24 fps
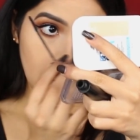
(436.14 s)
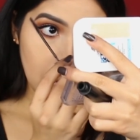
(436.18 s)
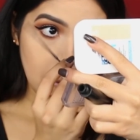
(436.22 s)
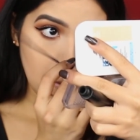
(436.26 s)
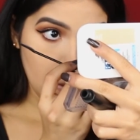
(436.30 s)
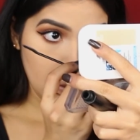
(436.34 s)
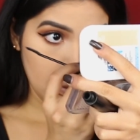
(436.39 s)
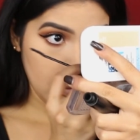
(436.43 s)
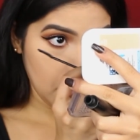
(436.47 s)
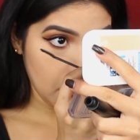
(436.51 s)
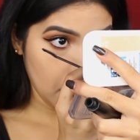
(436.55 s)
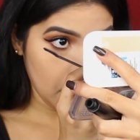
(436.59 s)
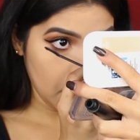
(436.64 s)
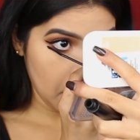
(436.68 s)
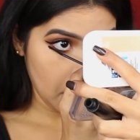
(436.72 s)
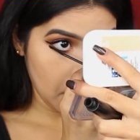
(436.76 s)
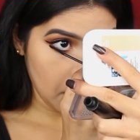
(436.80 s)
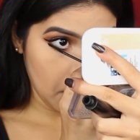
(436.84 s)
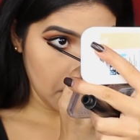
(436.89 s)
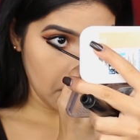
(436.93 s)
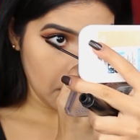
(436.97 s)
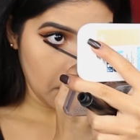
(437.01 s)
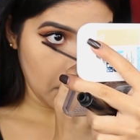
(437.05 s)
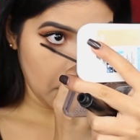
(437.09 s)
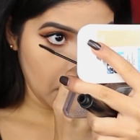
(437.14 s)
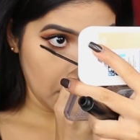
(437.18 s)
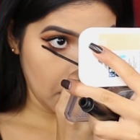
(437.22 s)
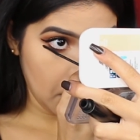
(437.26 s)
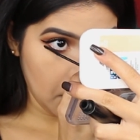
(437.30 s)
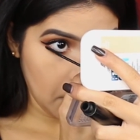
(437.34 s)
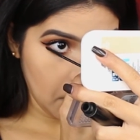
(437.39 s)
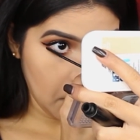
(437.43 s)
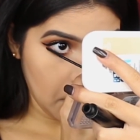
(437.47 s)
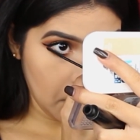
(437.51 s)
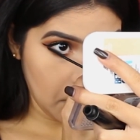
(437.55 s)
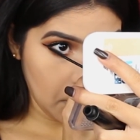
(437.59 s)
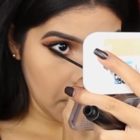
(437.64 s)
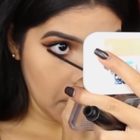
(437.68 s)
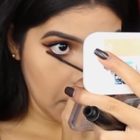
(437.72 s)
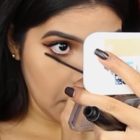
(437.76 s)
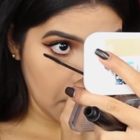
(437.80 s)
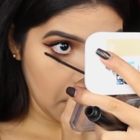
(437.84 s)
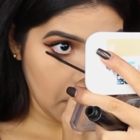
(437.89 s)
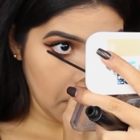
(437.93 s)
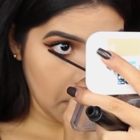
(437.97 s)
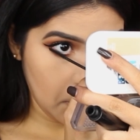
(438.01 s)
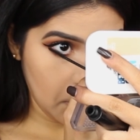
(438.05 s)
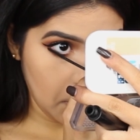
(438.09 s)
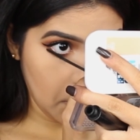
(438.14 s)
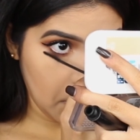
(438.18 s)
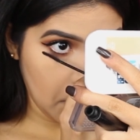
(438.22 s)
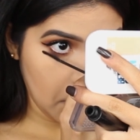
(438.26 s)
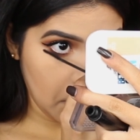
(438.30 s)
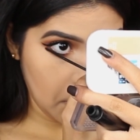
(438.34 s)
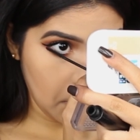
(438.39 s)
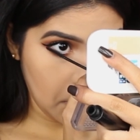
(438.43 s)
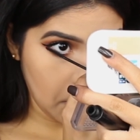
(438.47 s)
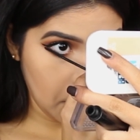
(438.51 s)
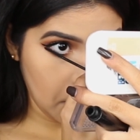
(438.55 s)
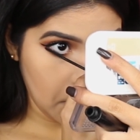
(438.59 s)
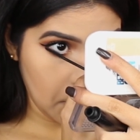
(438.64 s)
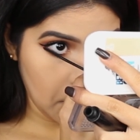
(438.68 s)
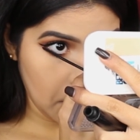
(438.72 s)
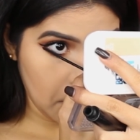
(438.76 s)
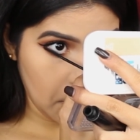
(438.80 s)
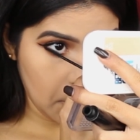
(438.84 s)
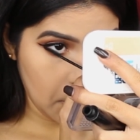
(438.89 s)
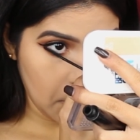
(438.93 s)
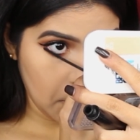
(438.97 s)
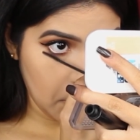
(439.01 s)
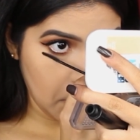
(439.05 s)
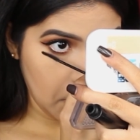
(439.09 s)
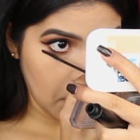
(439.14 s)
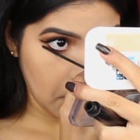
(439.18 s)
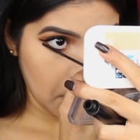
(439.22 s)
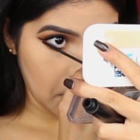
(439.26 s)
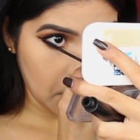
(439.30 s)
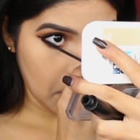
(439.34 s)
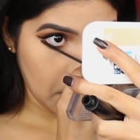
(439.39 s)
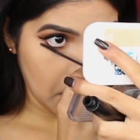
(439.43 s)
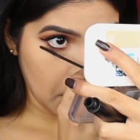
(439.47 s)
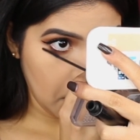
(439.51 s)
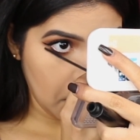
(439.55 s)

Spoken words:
my bottom lashes, but nothing big because